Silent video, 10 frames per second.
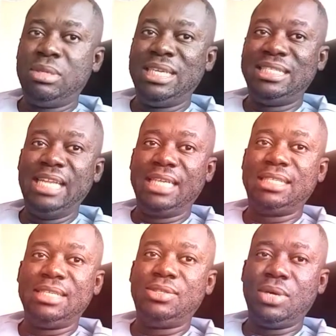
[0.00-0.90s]
This
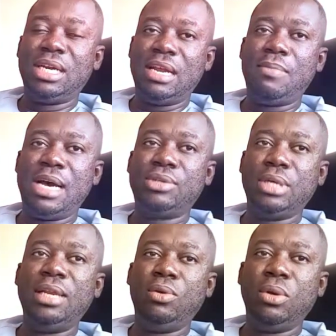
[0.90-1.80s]
text is talking about
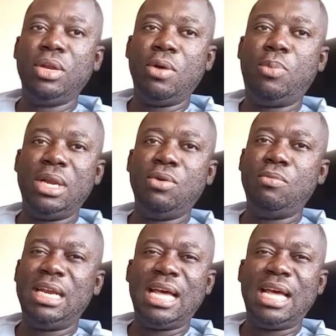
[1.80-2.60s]
actually looking upon a woman.